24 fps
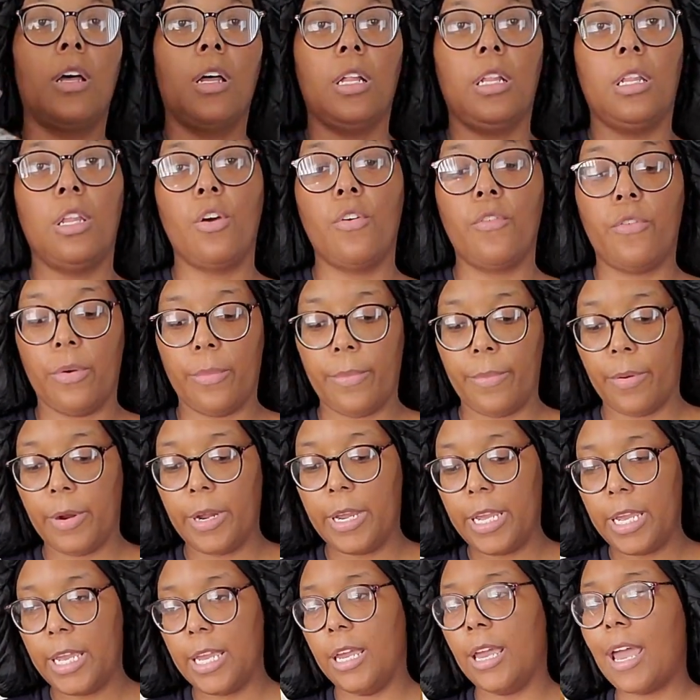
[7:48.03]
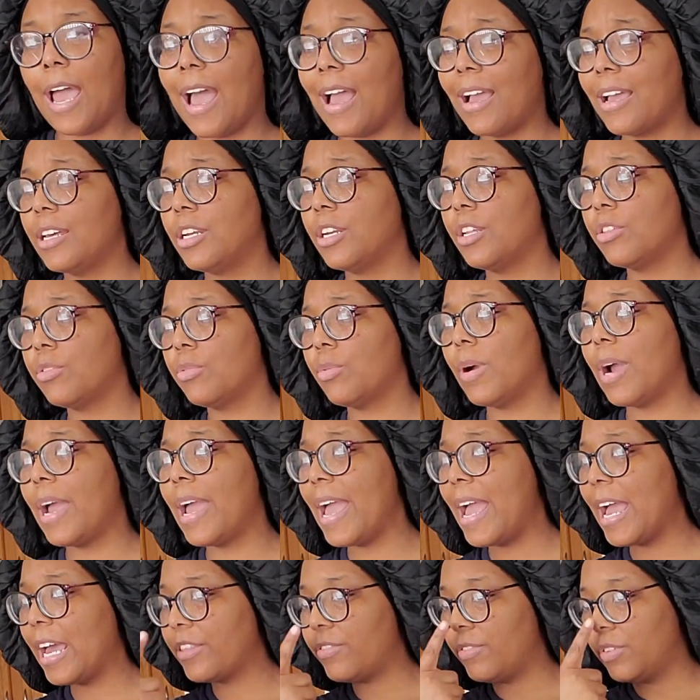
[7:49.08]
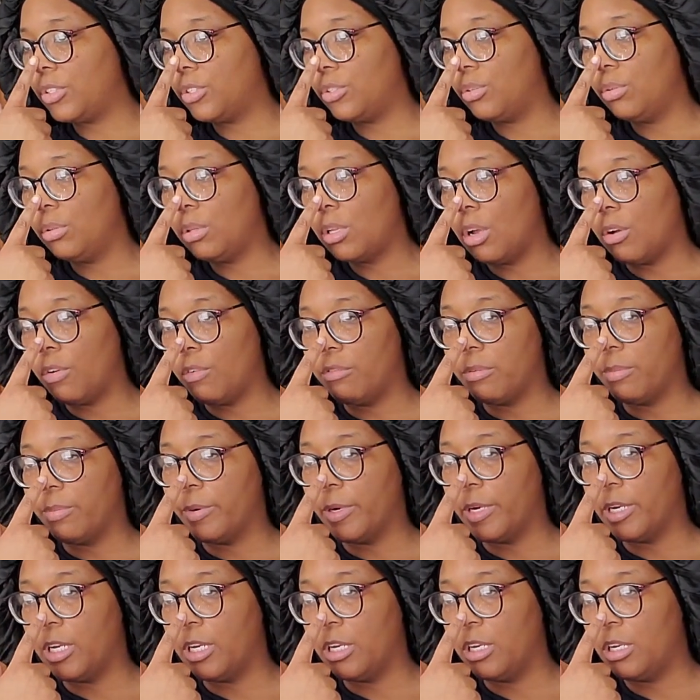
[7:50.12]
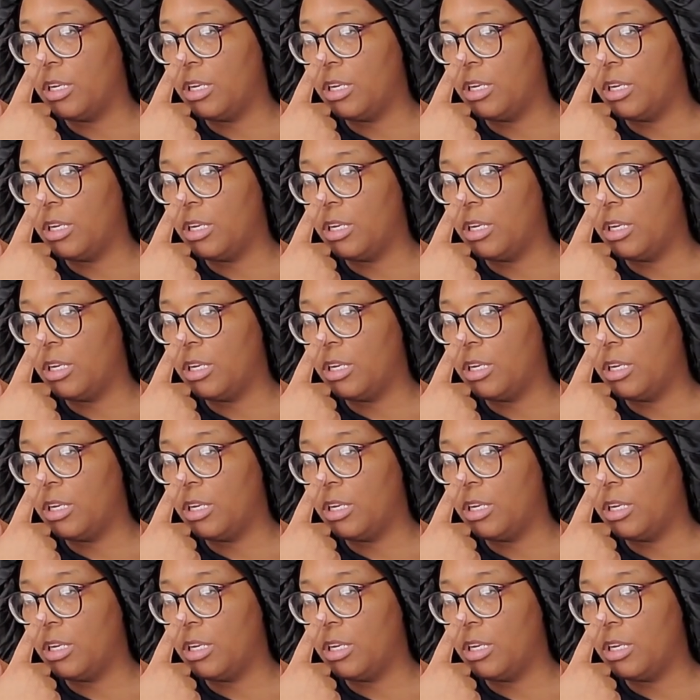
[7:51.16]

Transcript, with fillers: a loaf of bread. I could have sworn I asked for 2 loaves of bread.